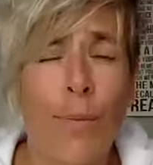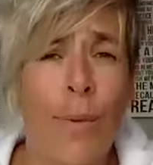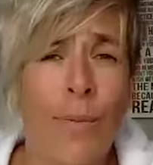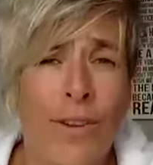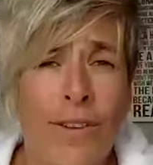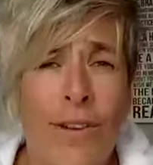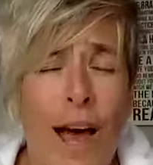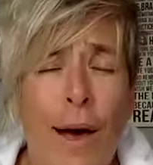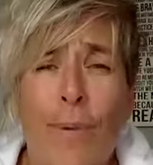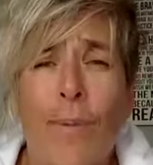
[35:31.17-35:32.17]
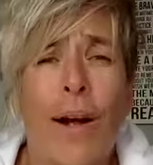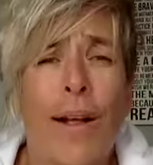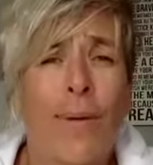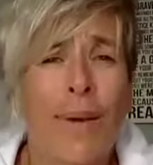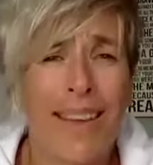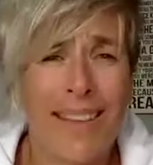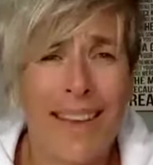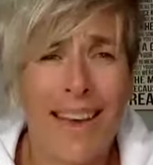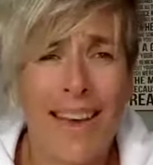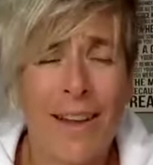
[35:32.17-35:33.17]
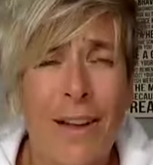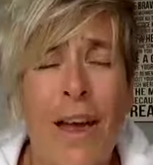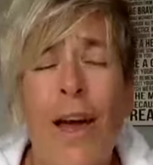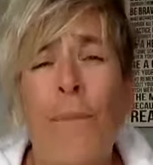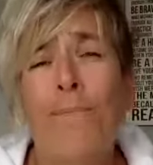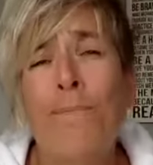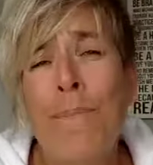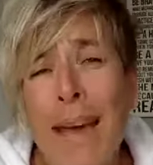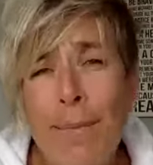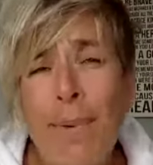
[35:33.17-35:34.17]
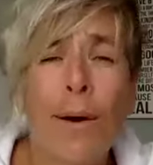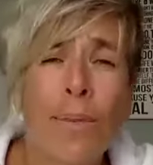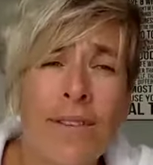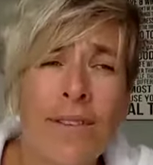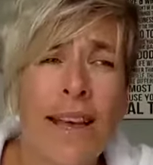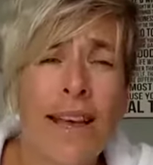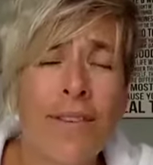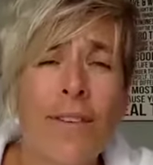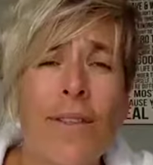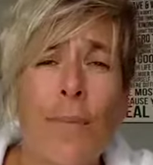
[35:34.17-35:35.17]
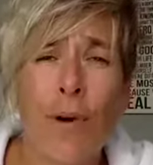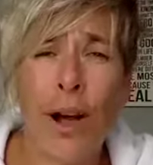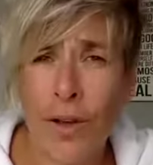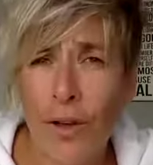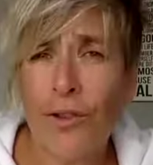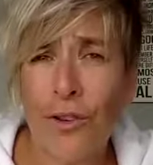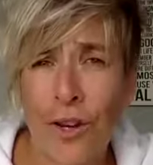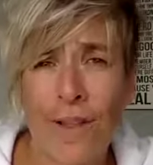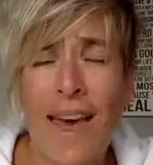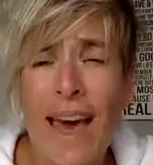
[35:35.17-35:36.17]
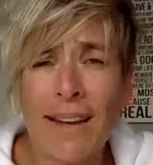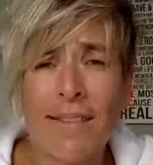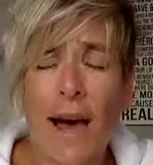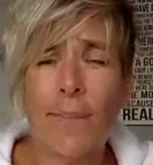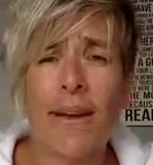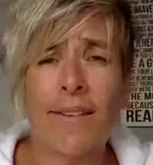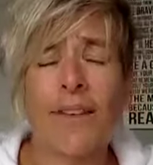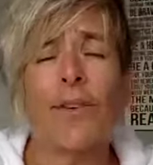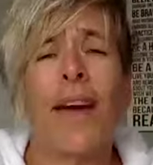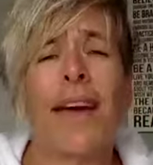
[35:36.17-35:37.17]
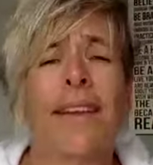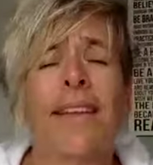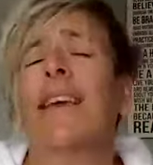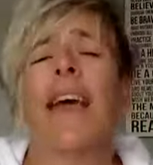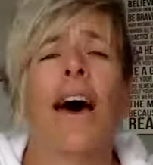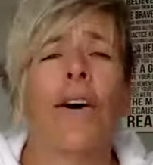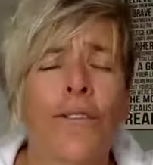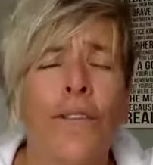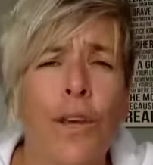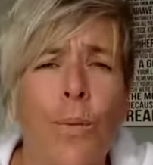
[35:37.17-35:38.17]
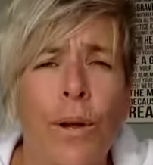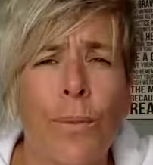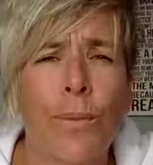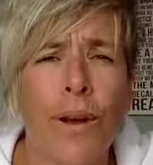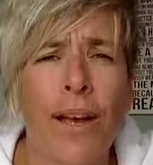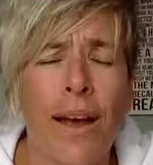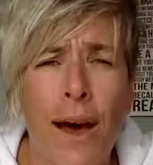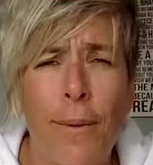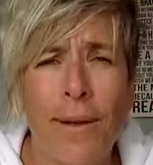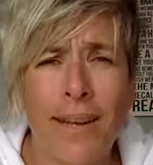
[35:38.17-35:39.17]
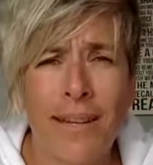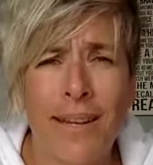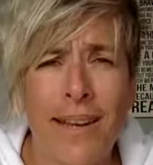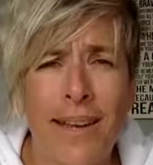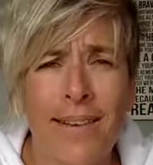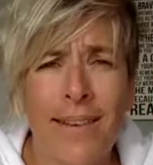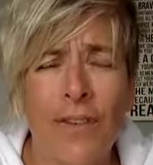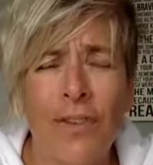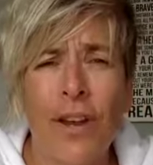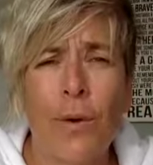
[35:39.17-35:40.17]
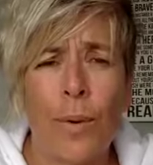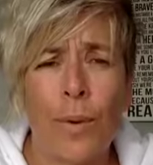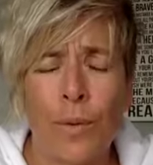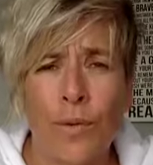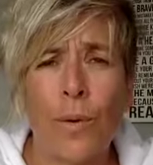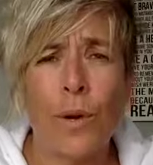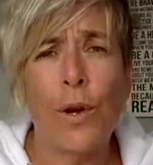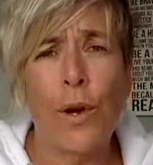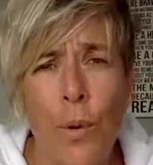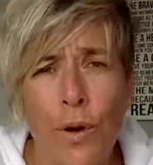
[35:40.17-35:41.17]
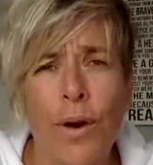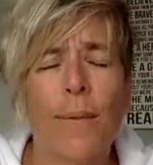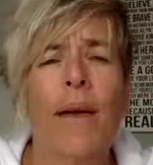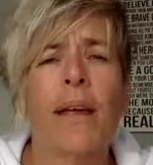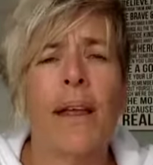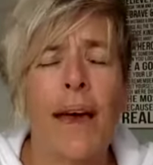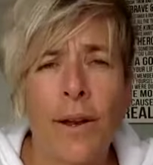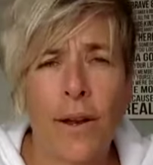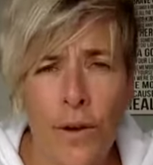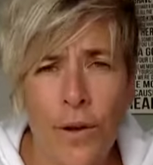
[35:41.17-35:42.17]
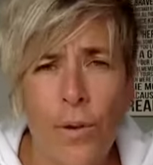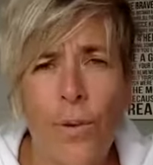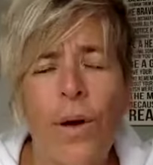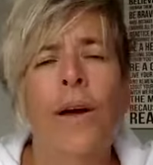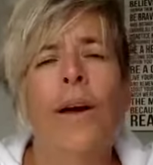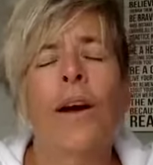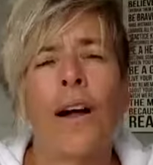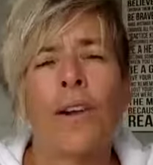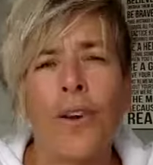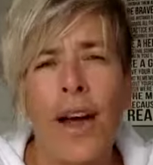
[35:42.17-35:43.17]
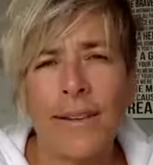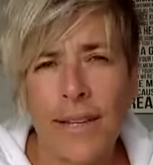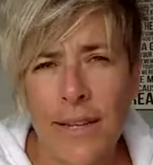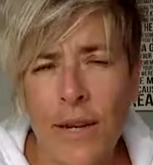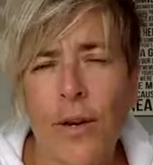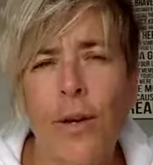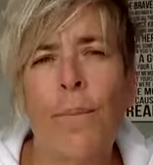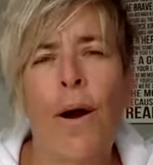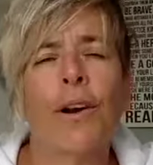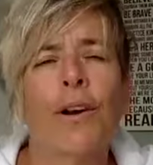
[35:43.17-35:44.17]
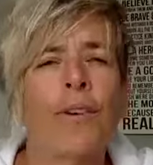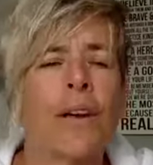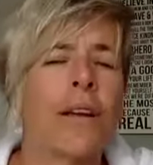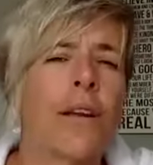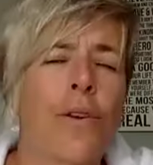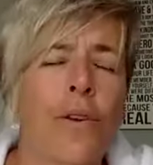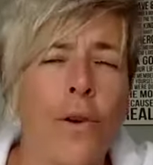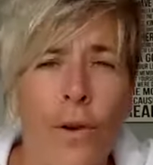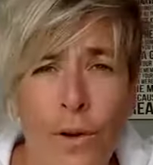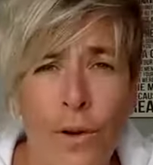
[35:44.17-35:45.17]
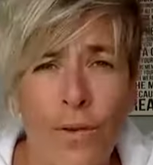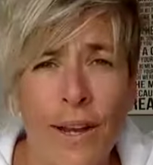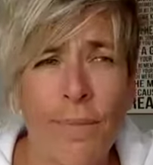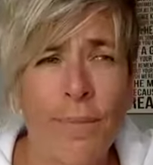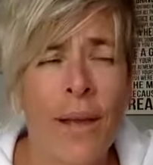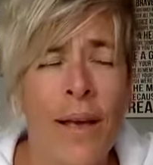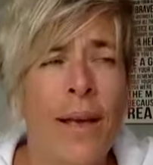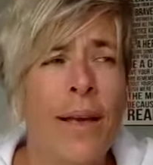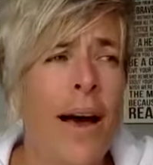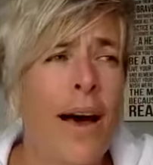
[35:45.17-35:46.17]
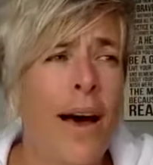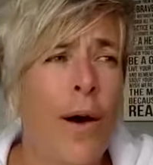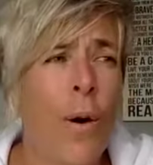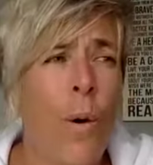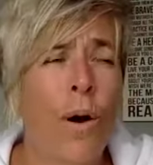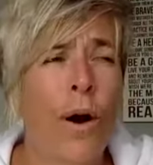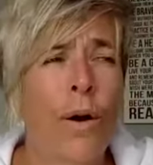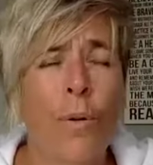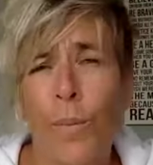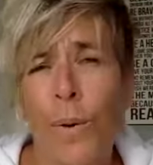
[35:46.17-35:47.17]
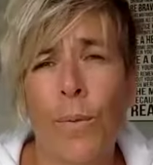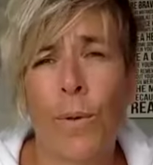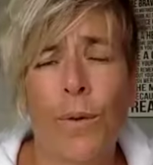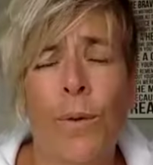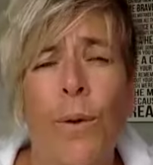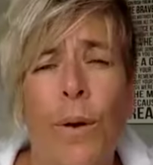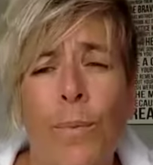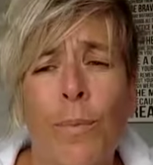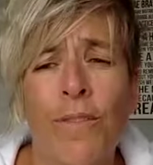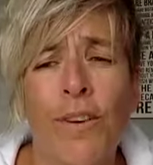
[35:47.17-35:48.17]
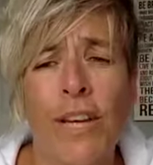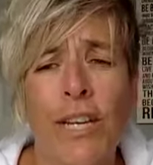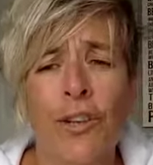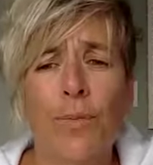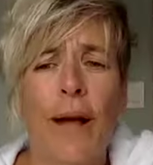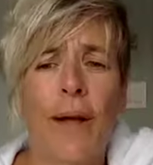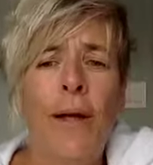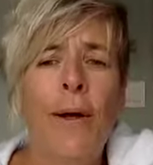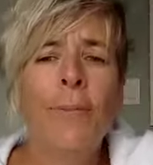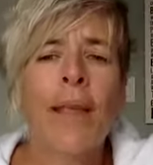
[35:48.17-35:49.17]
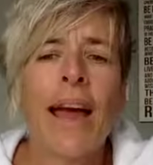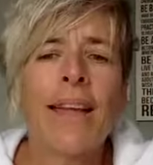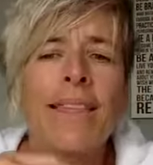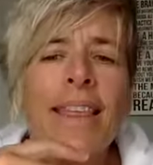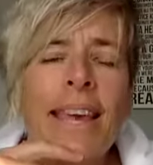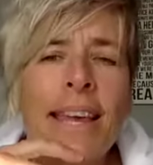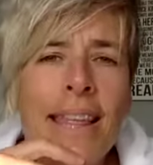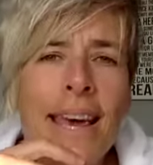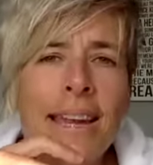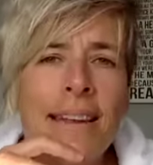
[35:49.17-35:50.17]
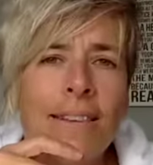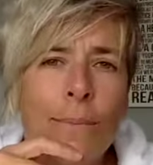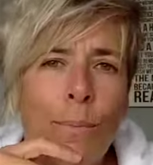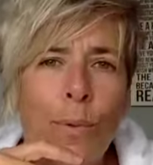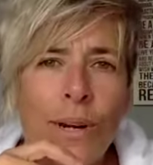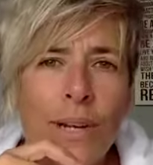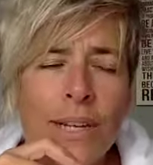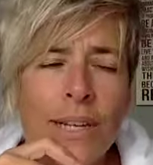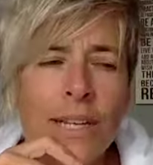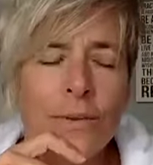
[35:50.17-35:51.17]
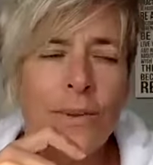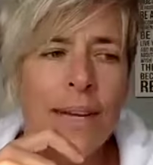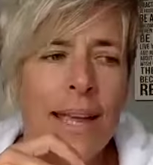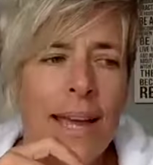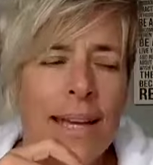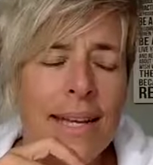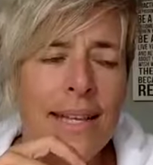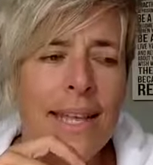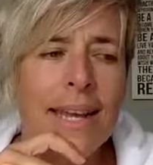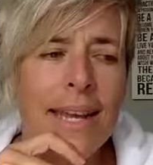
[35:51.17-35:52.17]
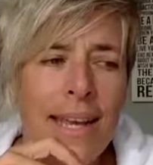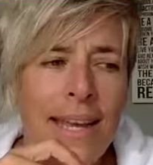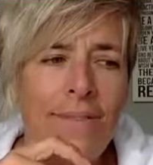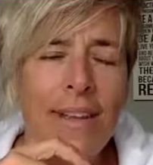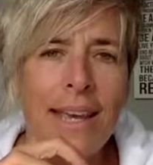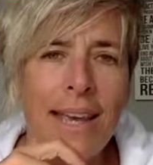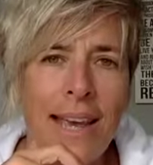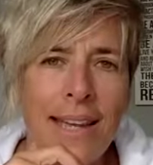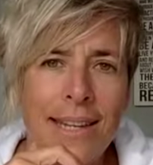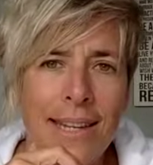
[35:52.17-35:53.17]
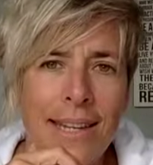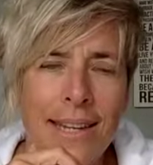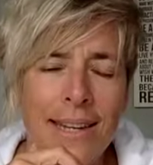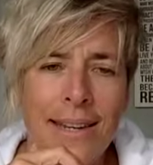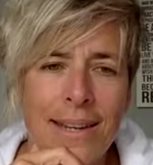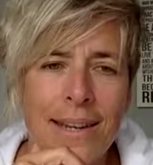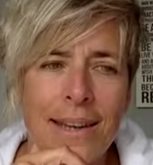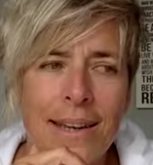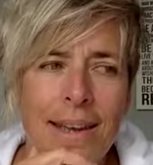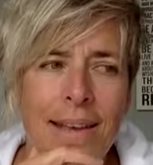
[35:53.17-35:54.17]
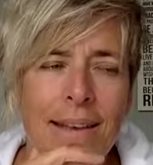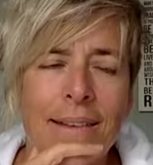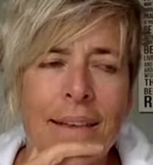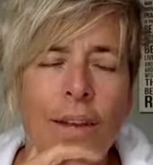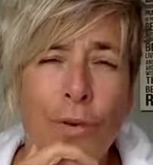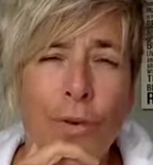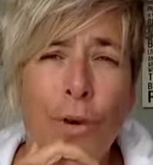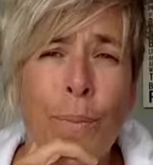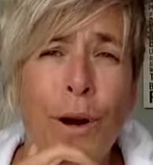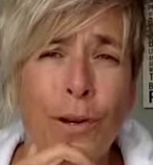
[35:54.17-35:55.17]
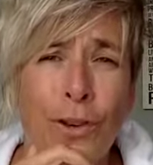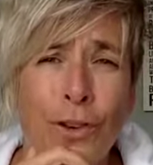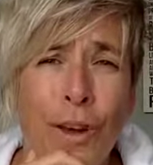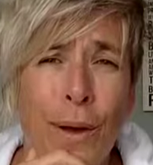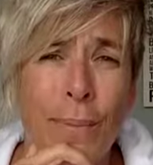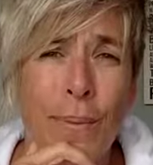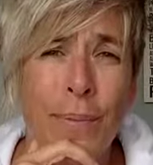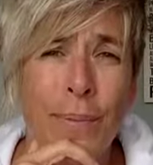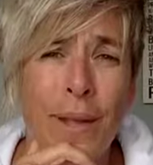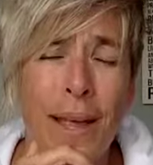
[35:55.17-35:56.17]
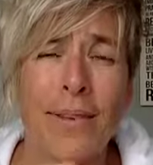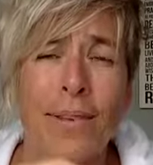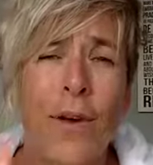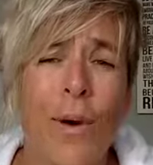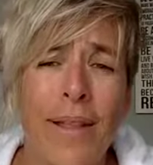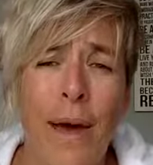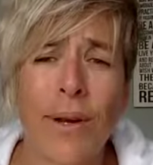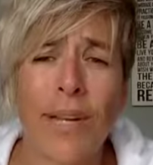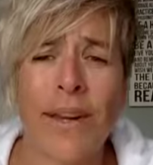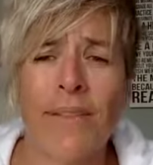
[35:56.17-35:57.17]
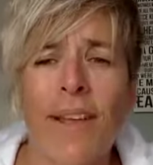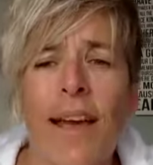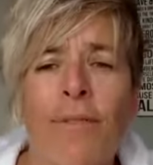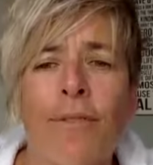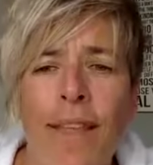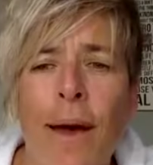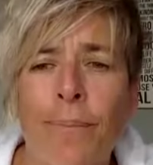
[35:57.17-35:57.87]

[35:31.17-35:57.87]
We would just stop and probably be at the end. Maybe I would say, so that brought closure to that topic. Is there anything else that you want to bring up in today's session? And we would do a new agreement and a new contracting and a new partnering and a new closing, or we would be finished. But I think that it's important to realize that even the ending is a true partnership. And so allowing enough time for that.